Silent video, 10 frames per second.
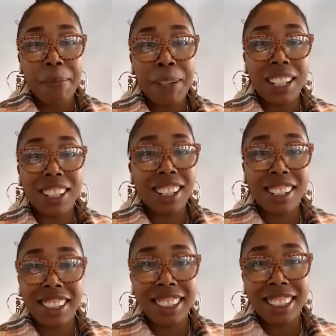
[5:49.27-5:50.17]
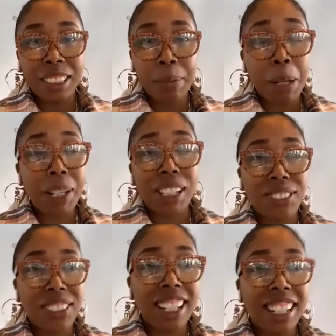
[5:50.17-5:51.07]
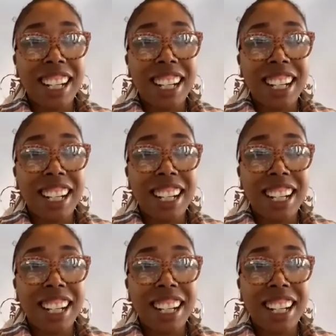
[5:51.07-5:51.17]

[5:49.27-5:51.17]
My daughter is my best friend.